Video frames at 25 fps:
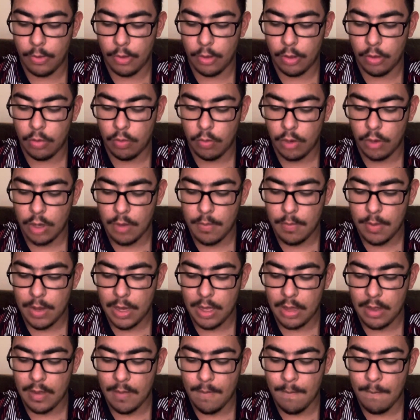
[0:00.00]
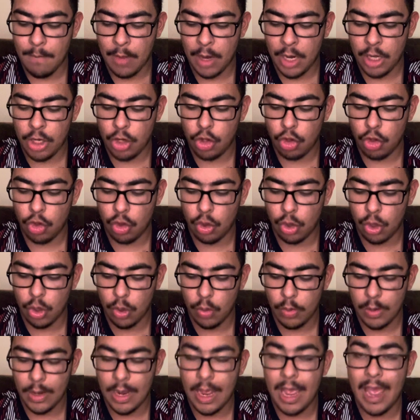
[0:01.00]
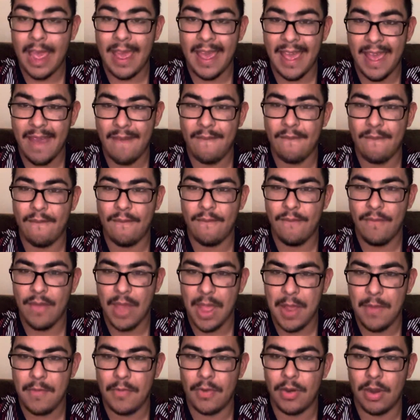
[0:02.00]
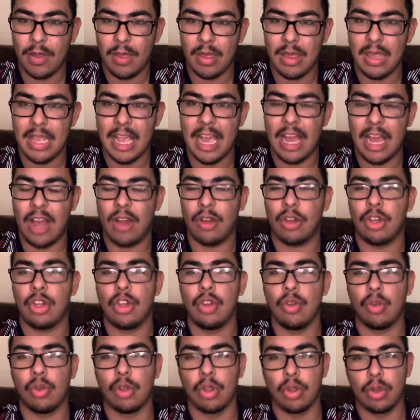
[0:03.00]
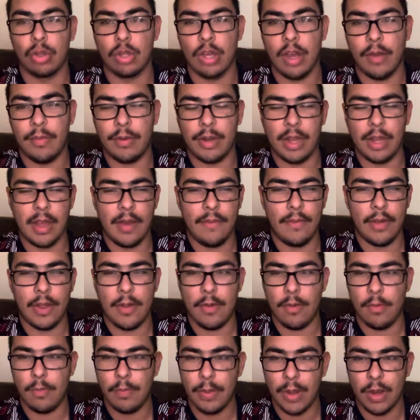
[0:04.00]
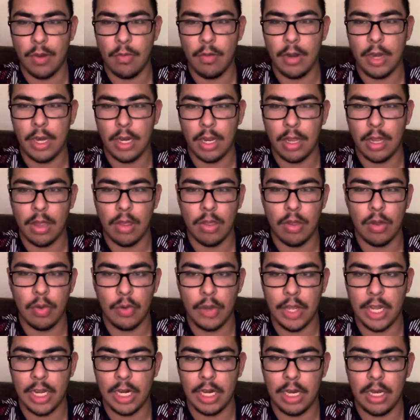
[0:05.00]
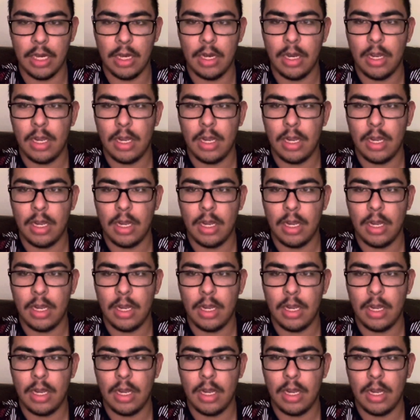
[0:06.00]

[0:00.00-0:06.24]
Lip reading: Green Bay's at -2.5 favorites. Now, Houston's coming off a big win against New England.